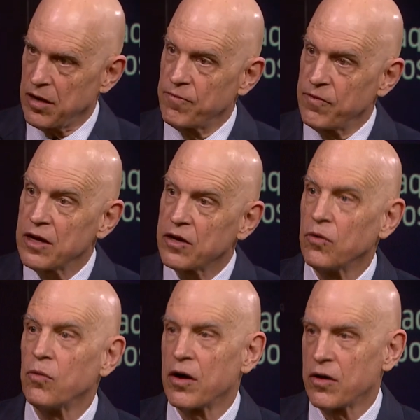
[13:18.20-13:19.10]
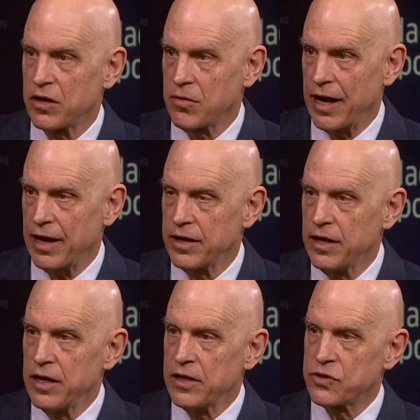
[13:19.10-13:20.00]
vehicle, Water on Demand.
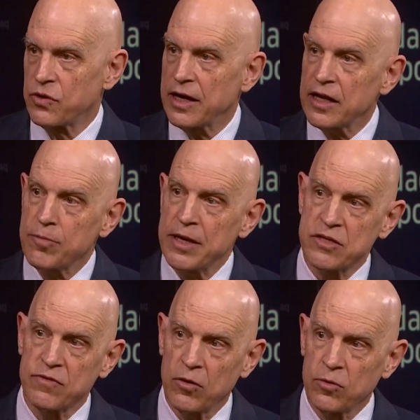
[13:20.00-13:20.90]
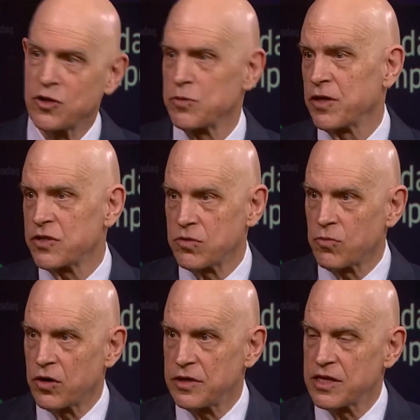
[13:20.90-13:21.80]
So they get the best of all worlds, plus some
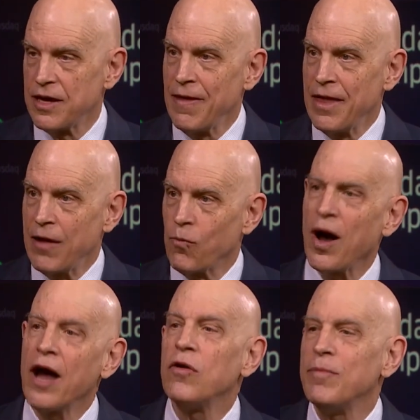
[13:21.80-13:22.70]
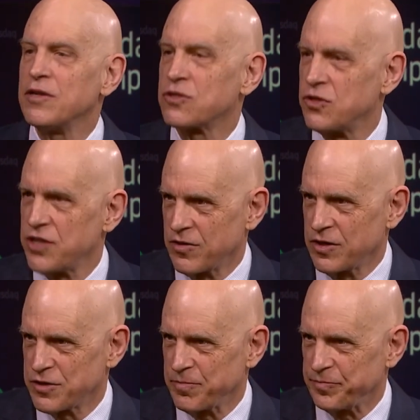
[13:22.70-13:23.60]
warrants. Why are we being so
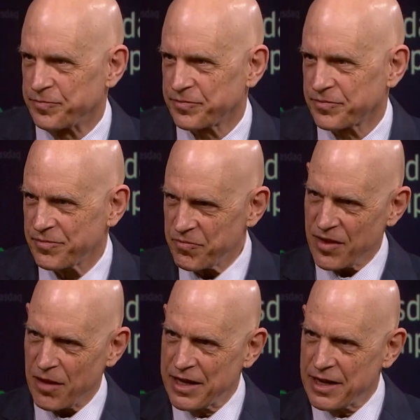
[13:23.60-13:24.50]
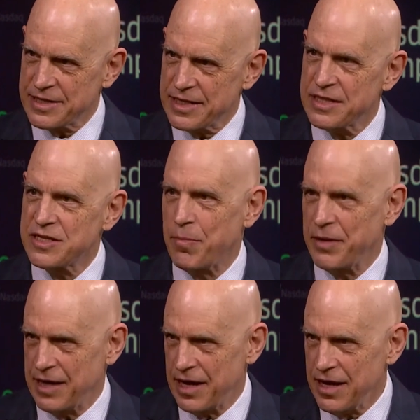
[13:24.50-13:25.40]
generous? Because this is the
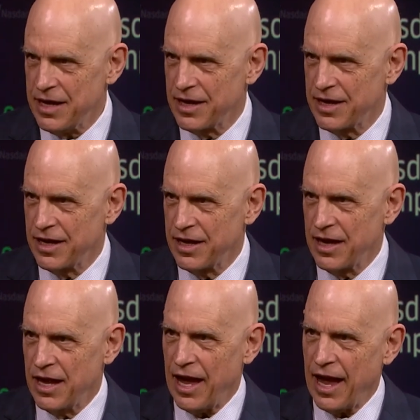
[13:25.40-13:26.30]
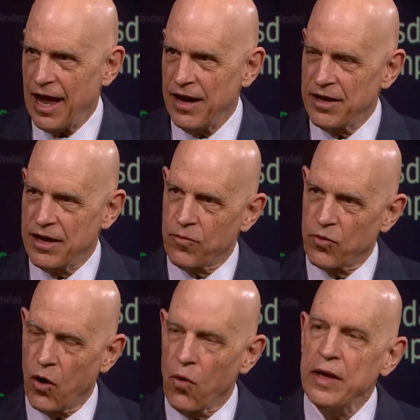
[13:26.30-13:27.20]
beginning, and
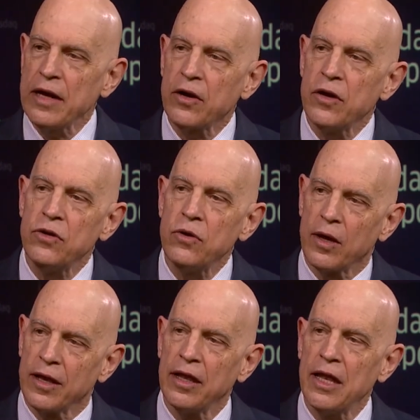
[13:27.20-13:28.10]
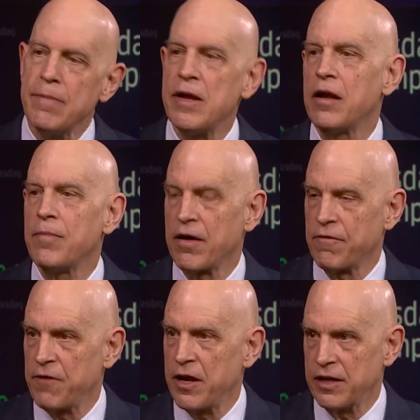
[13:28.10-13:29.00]
we're only going to do a limited amount
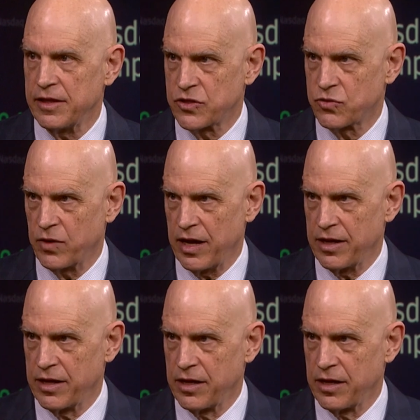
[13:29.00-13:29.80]
of funding this way,